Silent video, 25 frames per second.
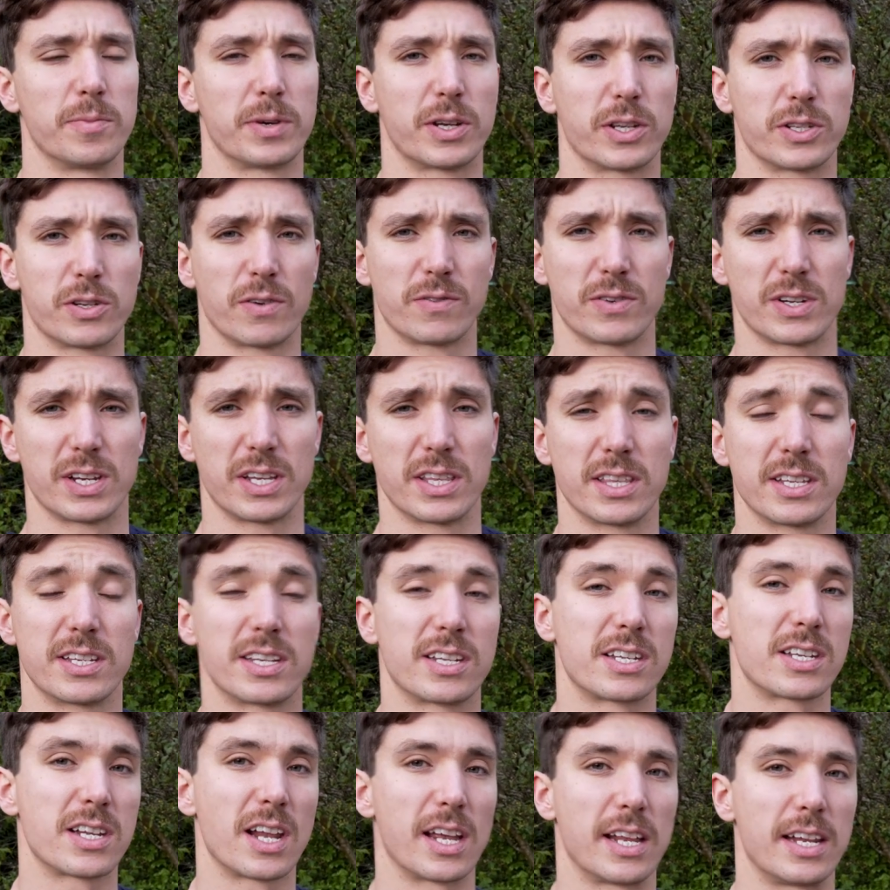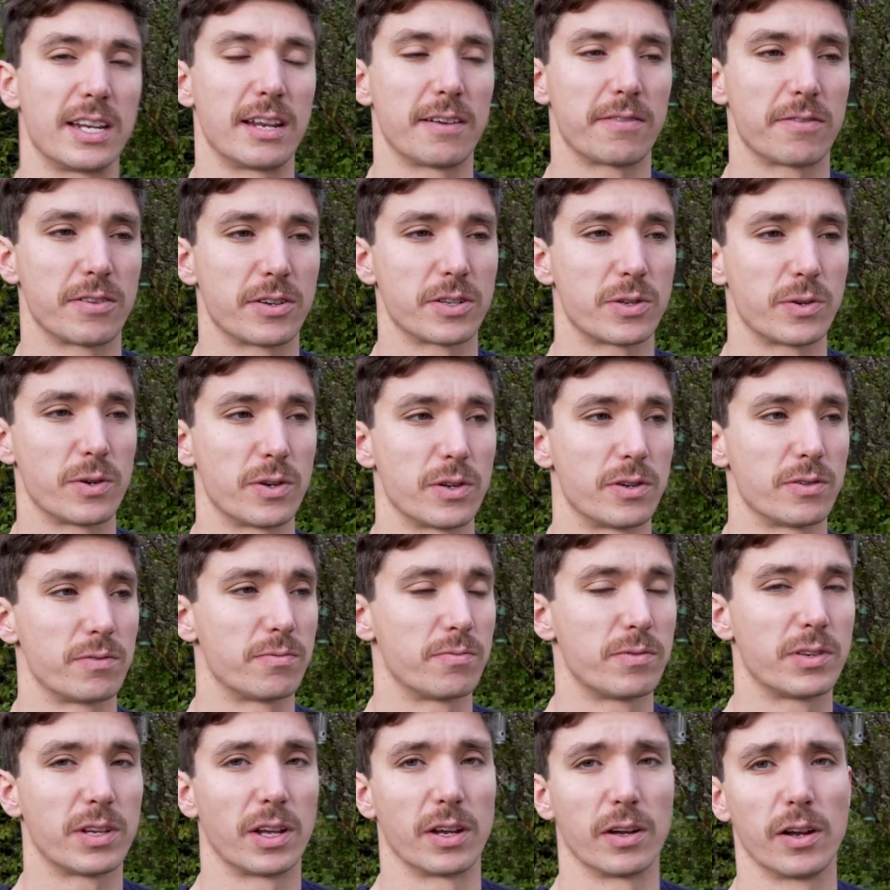because obviously this is slightly different to,
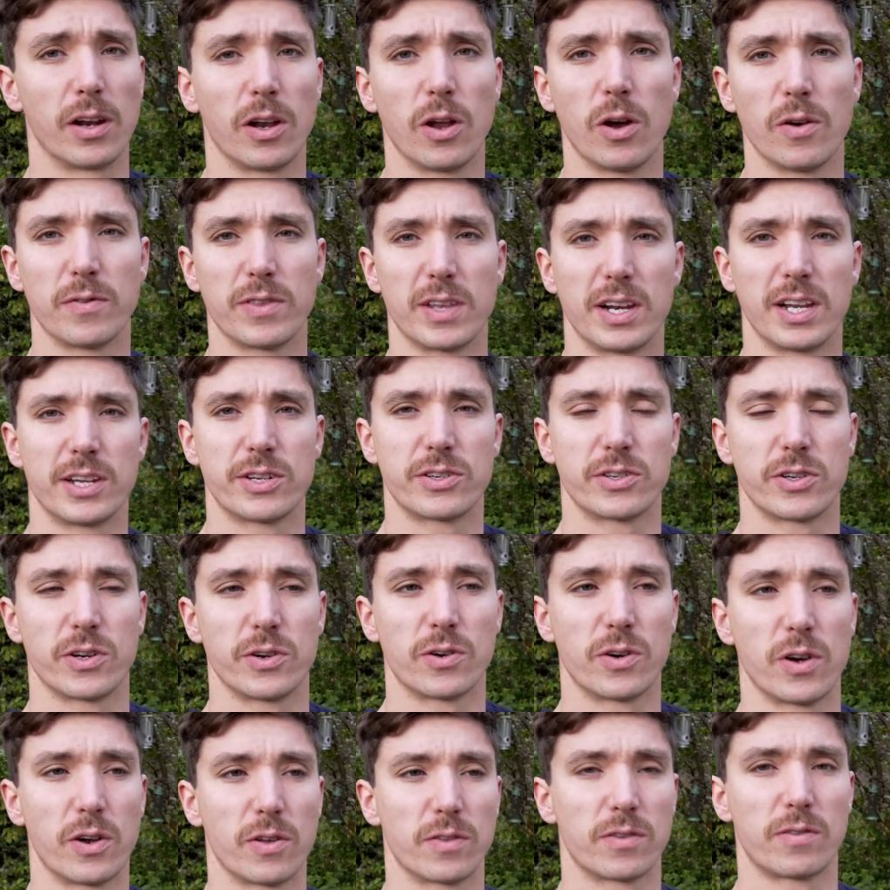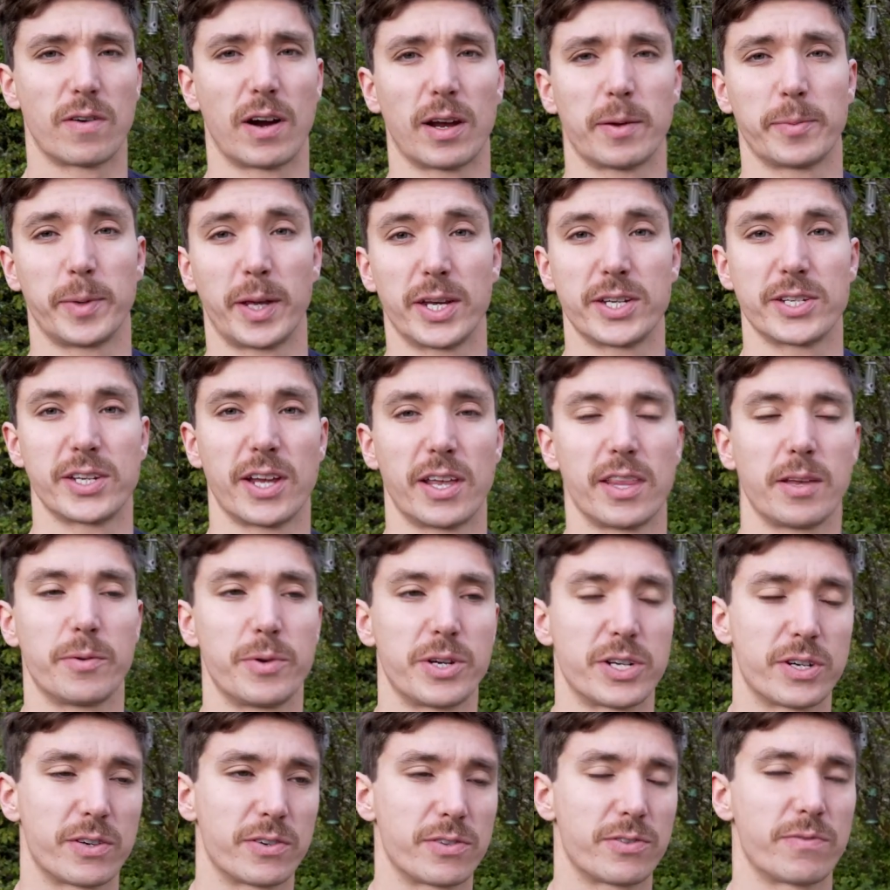you know, a lot of the literature, a lot of the recommendations out there,
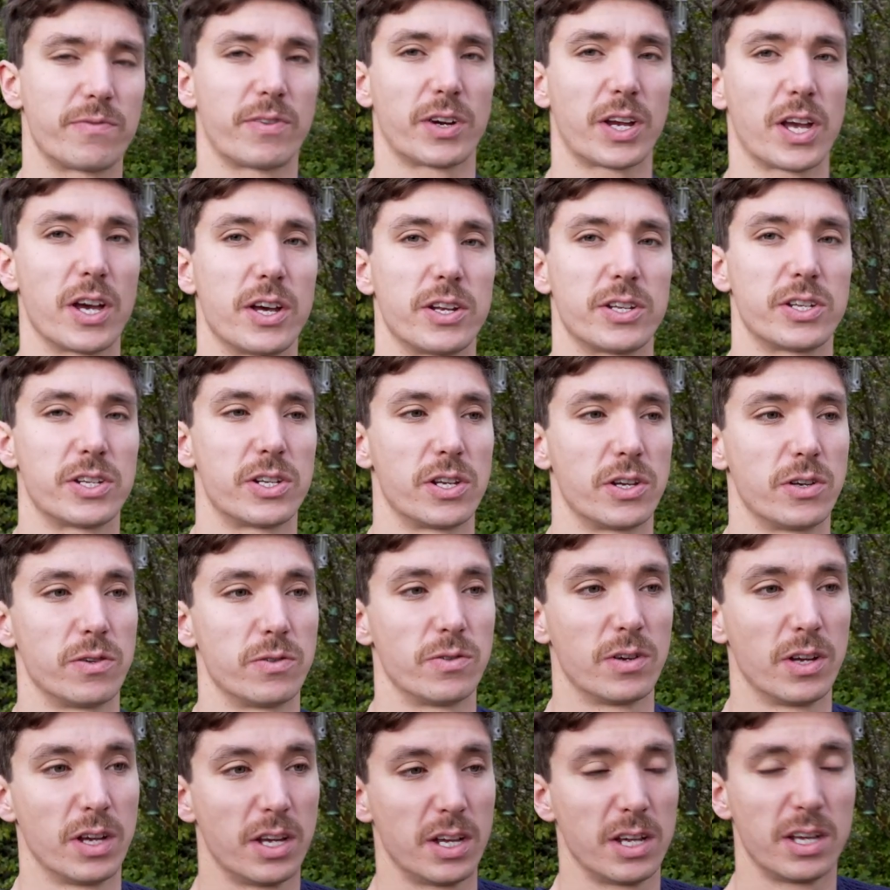which are just in regards to